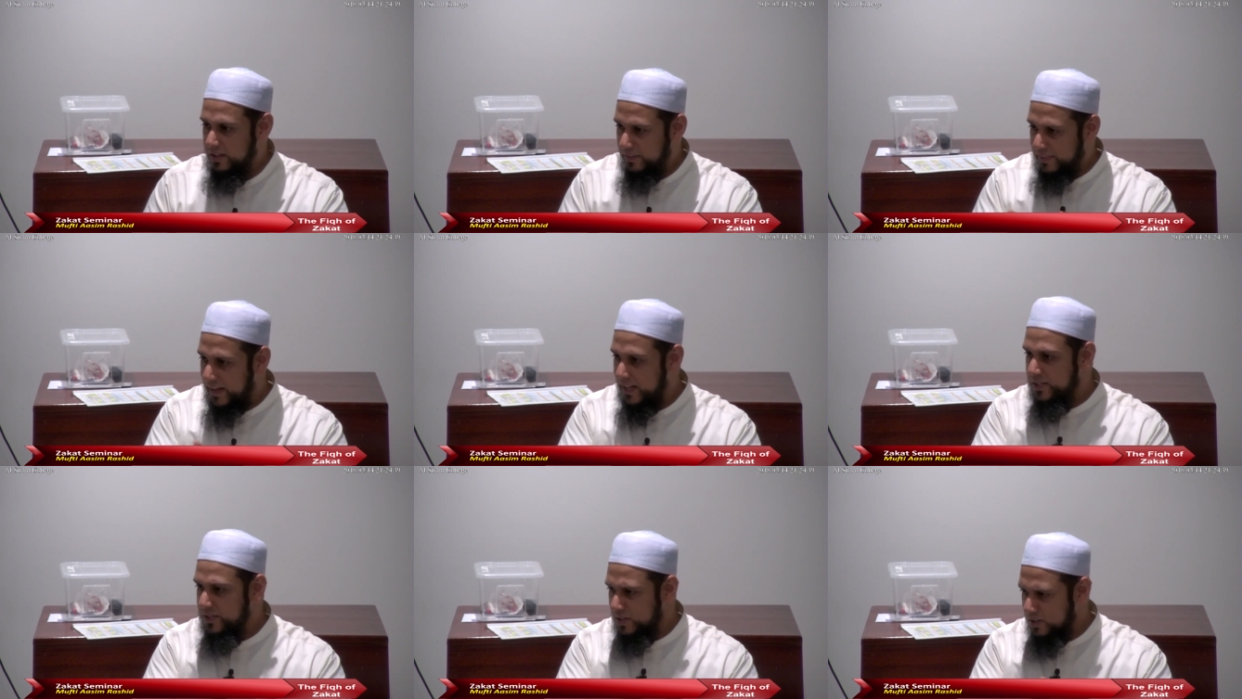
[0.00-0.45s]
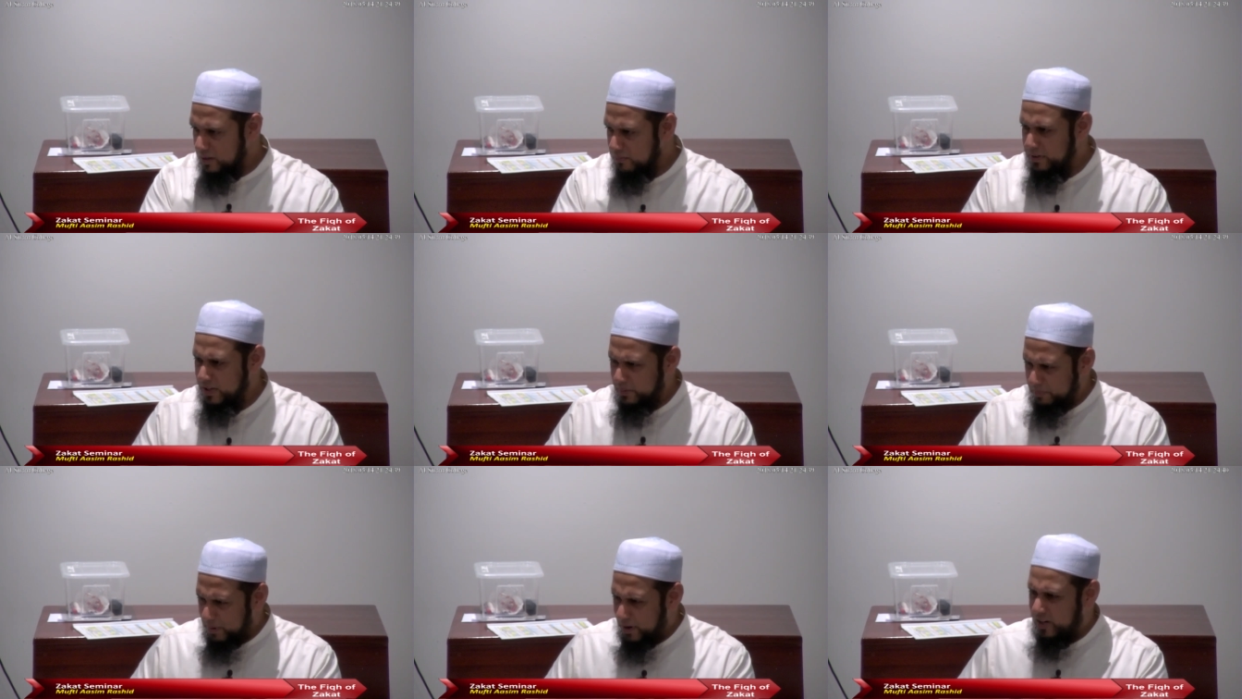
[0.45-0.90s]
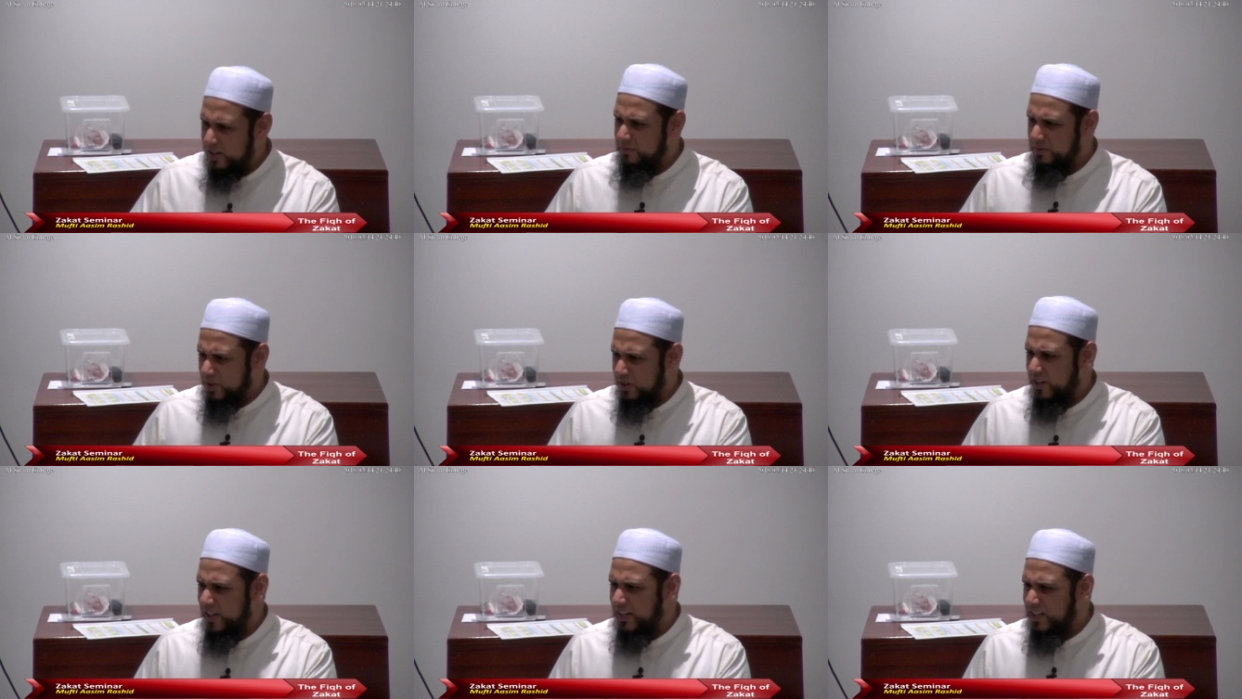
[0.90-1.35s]
that's going to be a part
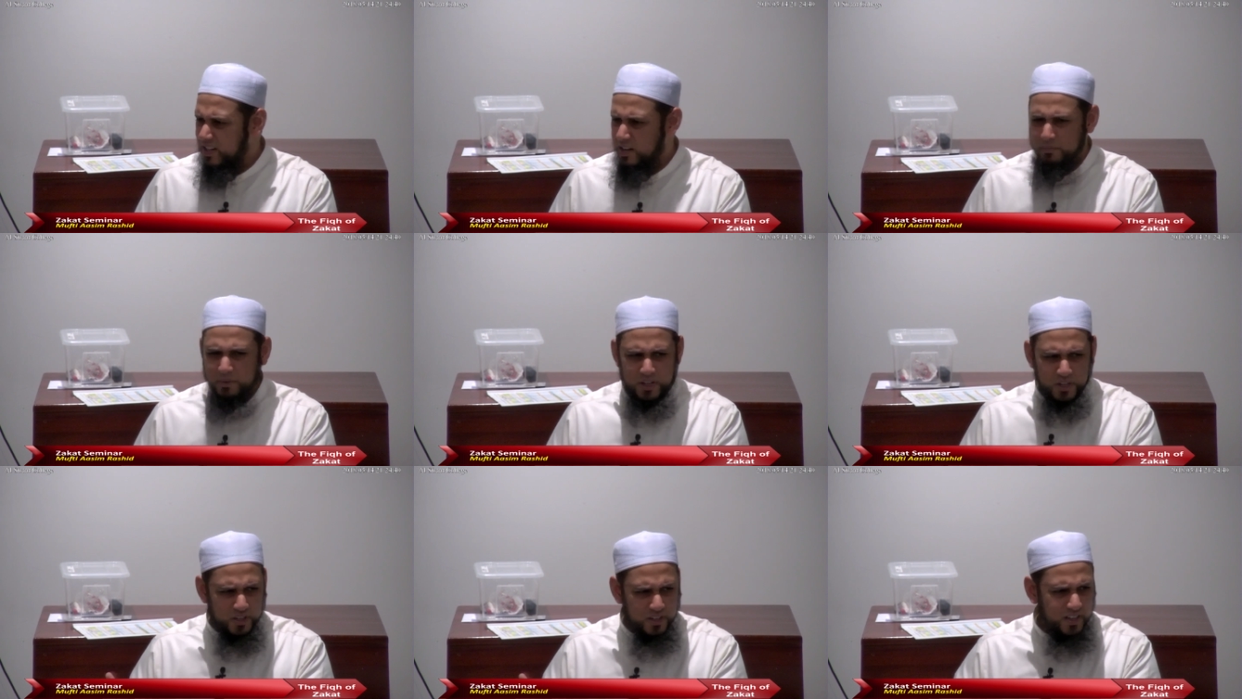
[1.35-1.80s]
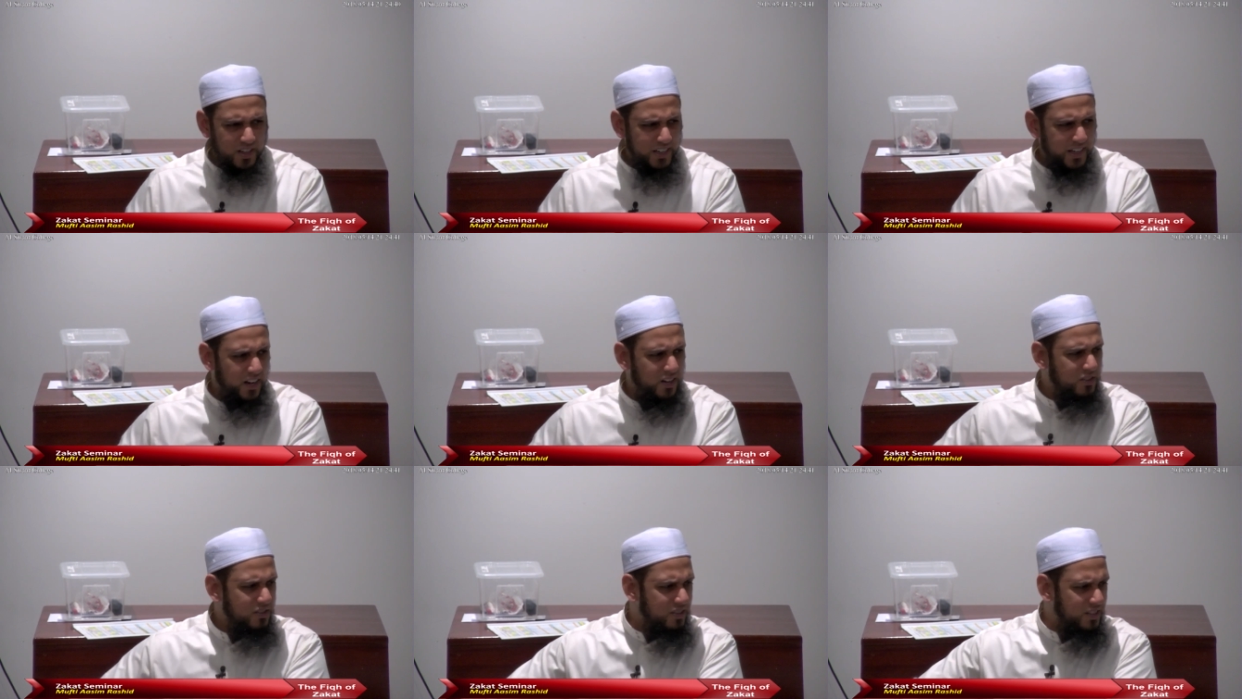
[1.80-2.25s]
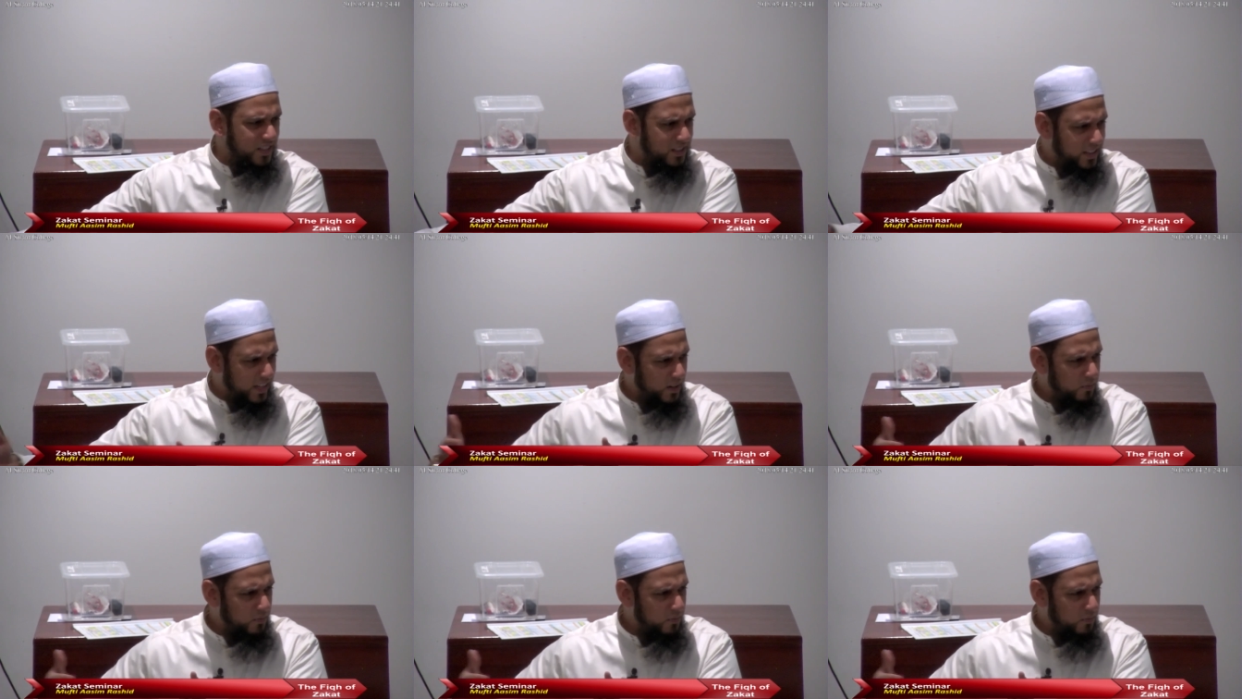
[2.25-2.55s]
of your income, and you're going to calculate